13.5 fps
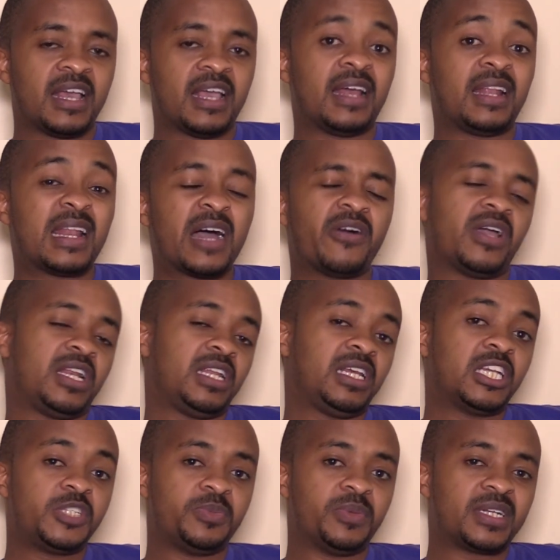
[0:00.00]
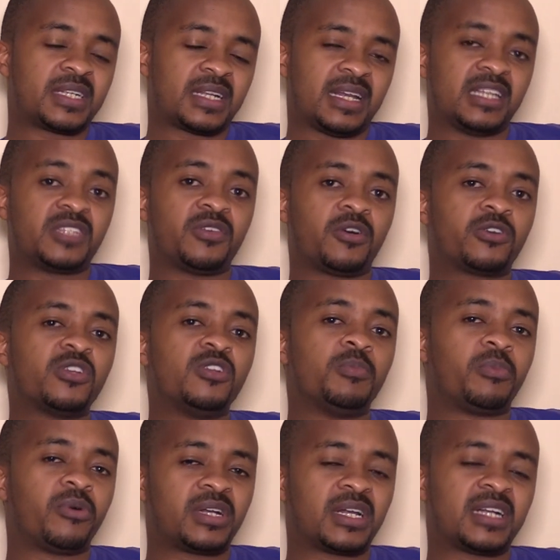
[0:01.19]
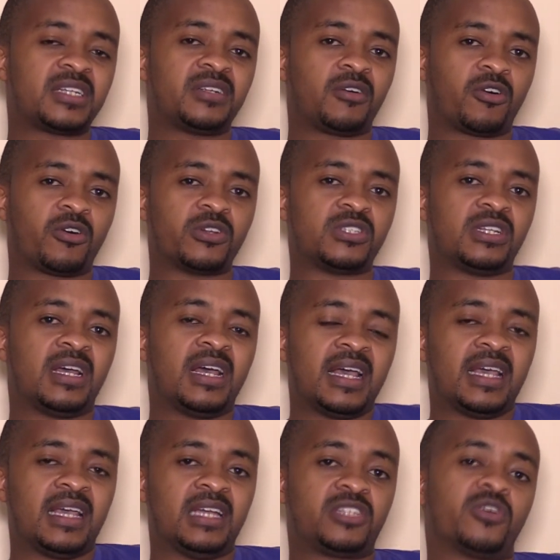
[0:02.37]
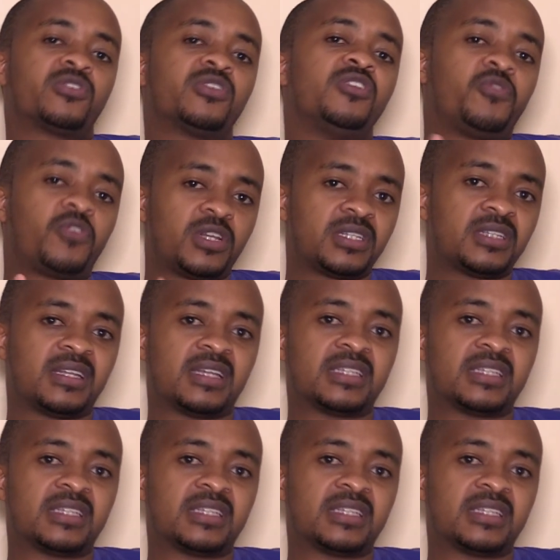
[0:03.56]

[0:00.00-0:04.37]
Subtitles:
And now engagement is also important because it also influences the